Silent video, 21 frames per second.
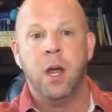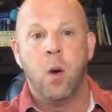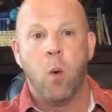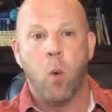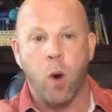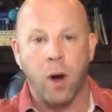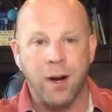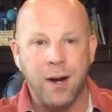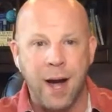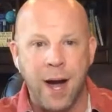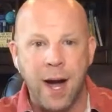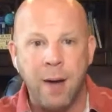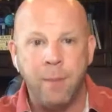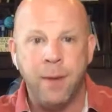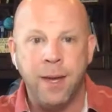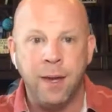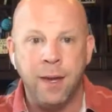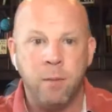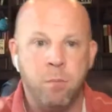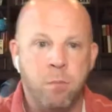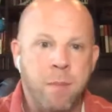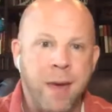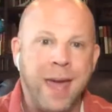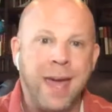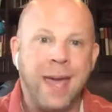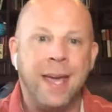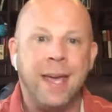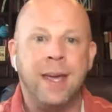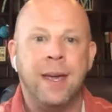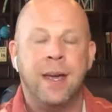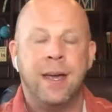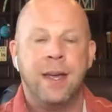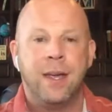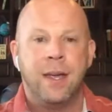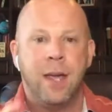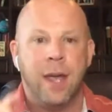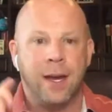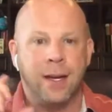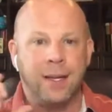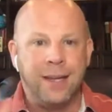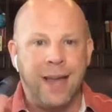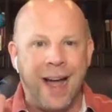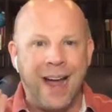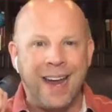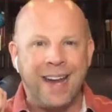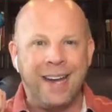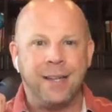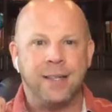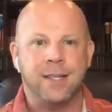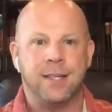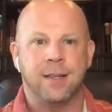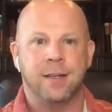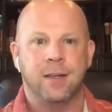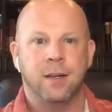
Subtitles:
or a comment may ignite